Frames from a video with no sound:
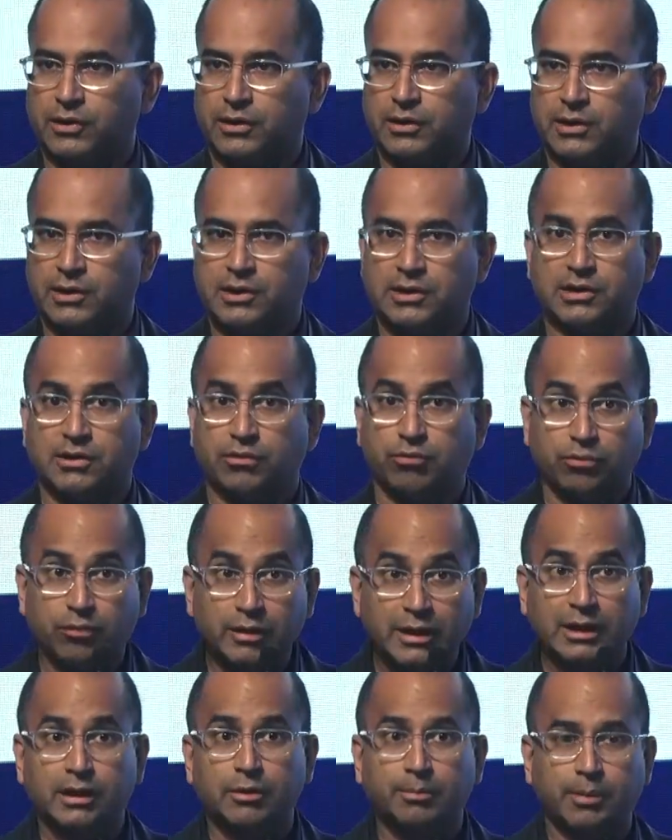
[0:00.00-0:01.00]
This is a
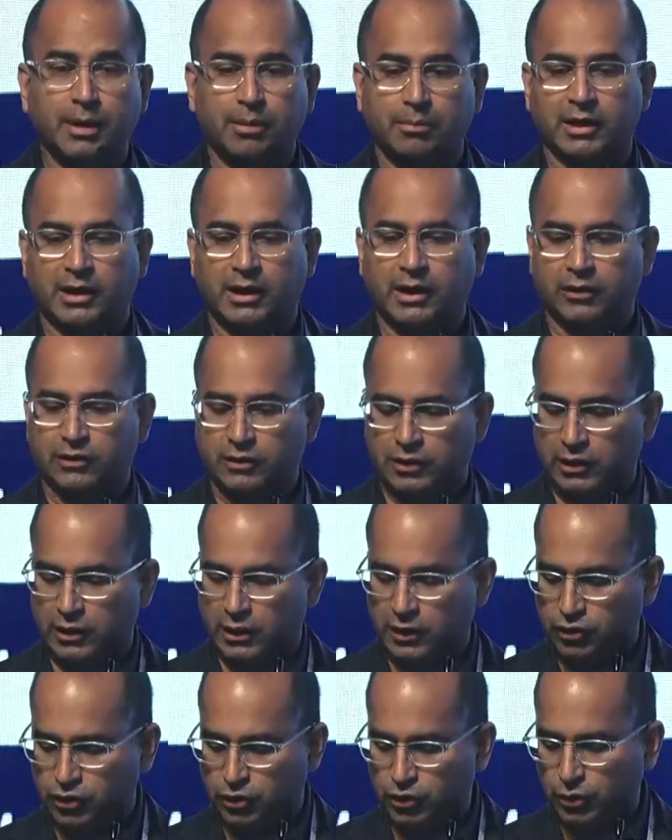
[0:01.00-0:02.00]
real public health
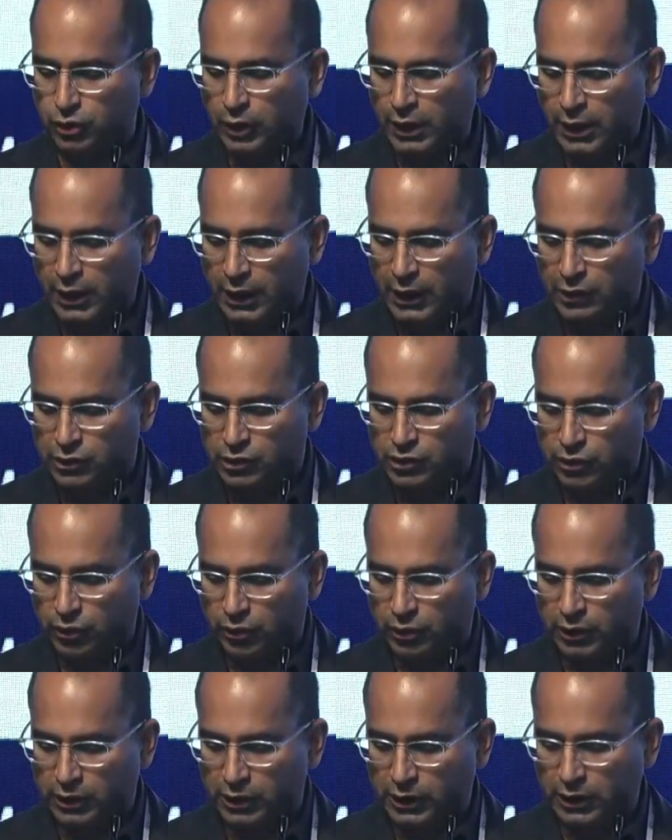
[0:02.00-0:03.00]
issue, and
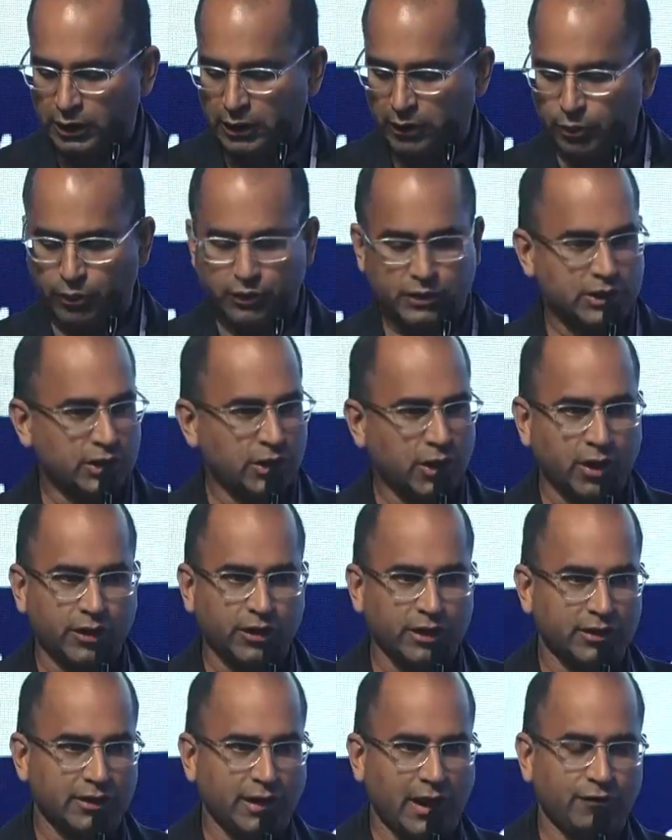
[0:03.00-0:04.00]
certainly we'll see all the
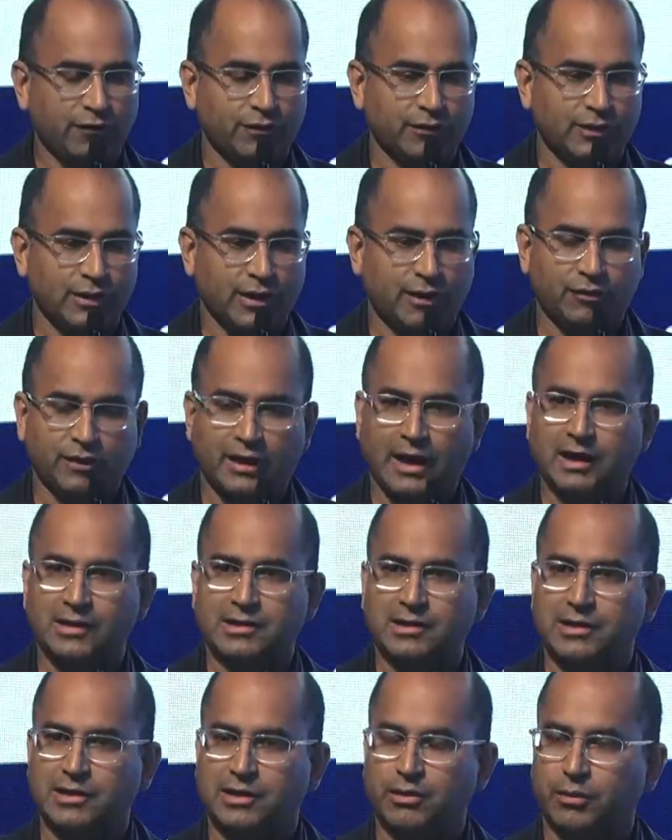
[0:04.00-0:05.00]
tough
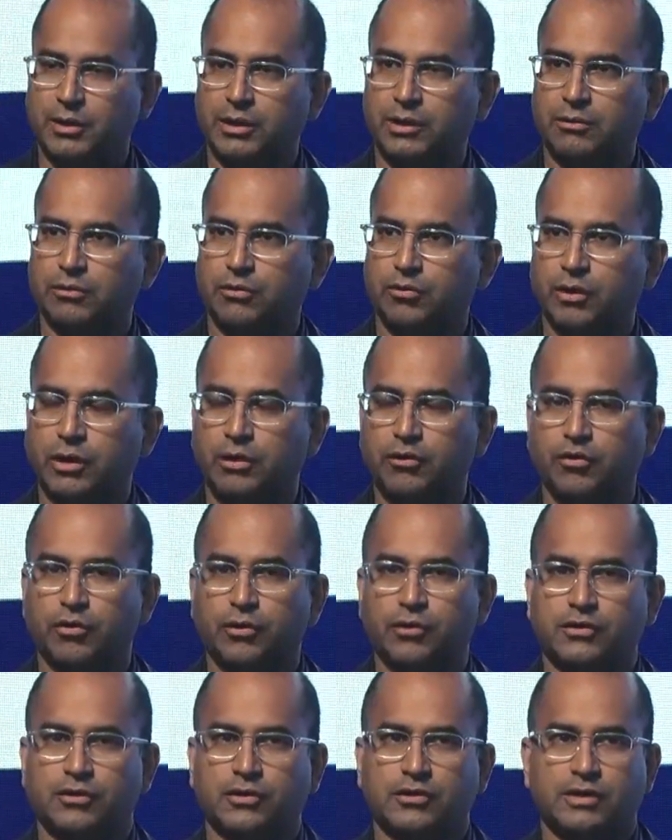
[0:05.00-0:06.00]
cases that we
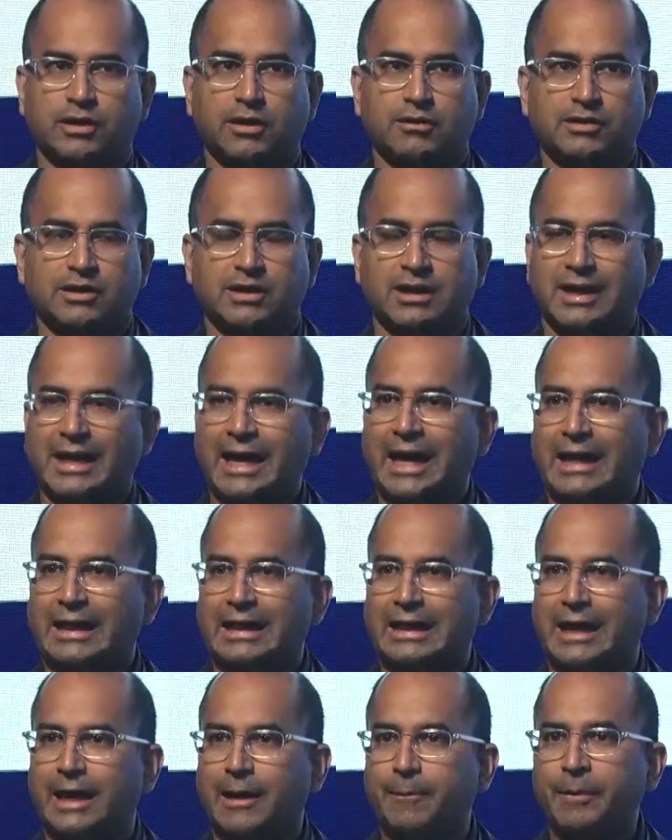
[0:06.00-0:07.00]
introduce ourselves in the cath
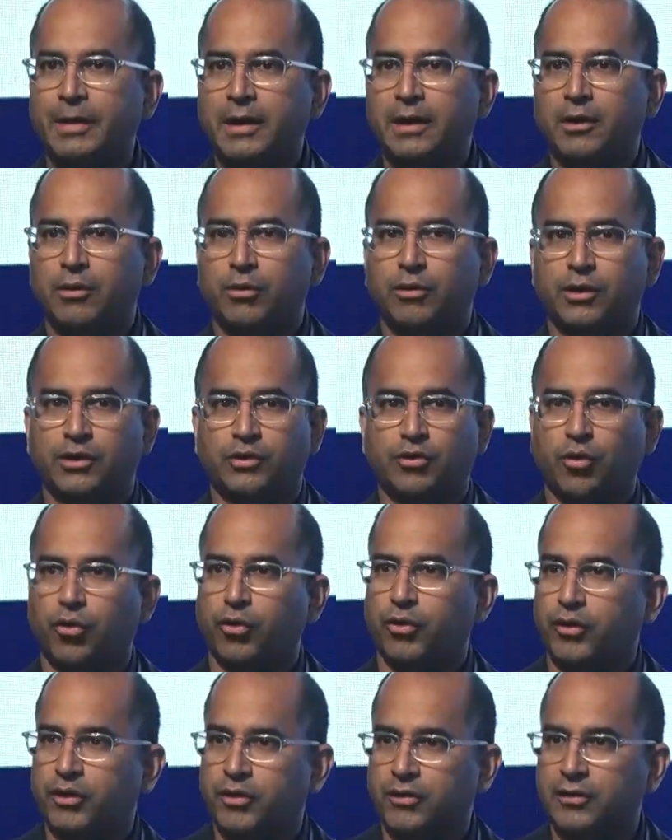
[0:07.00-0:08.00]
lab with coronary
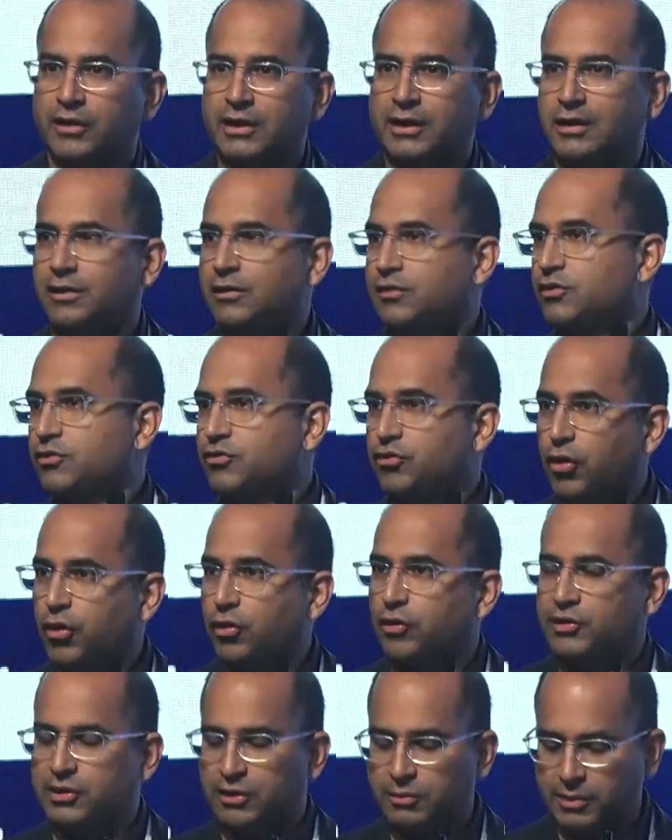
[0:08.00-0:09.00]
disease,
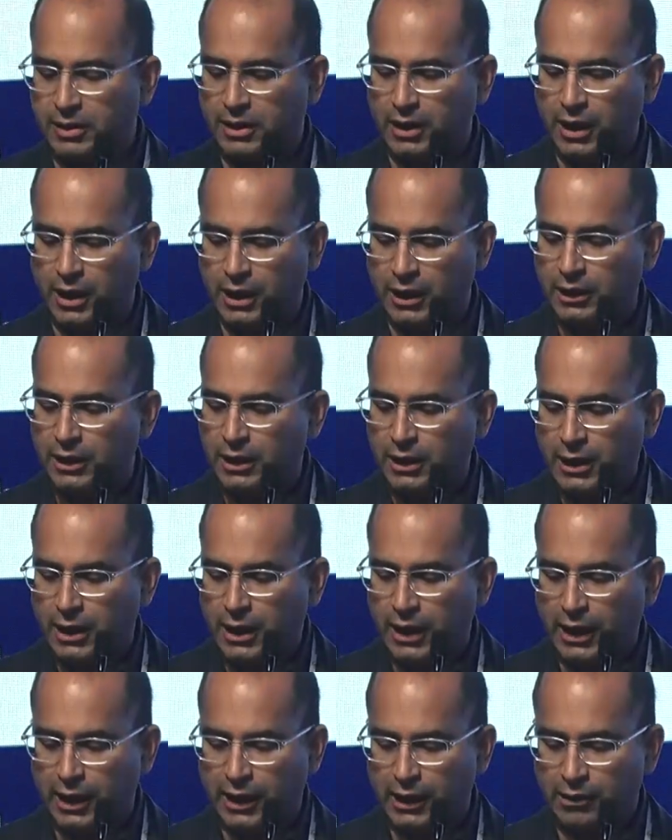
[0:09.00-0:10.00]
strokes, and beyond,
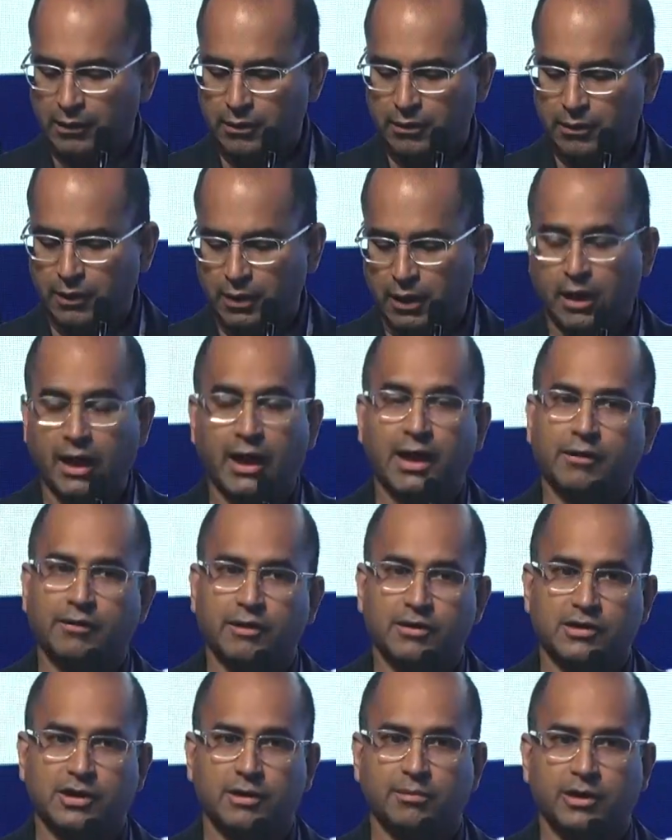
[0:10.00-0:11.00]
and a lot of this
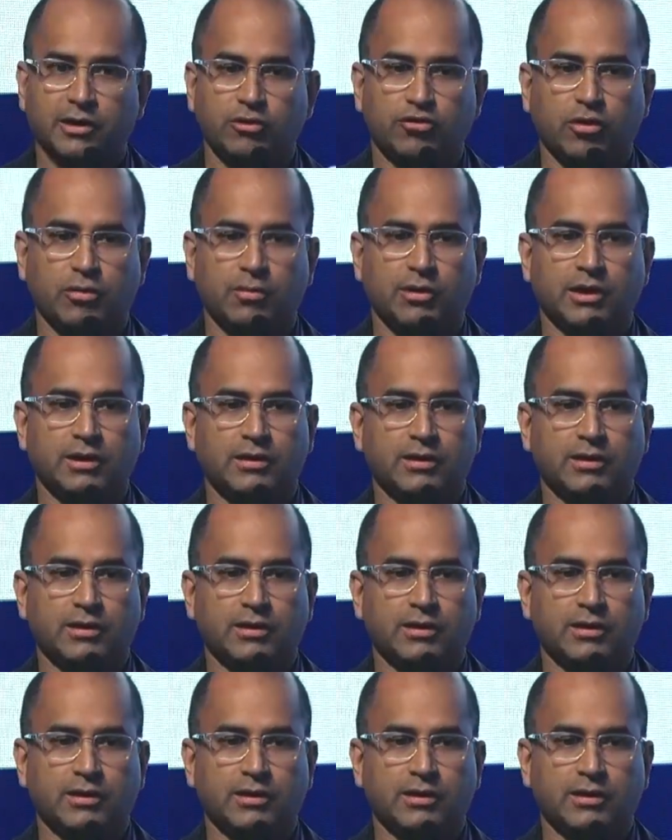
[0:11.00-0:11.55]
can be attributed to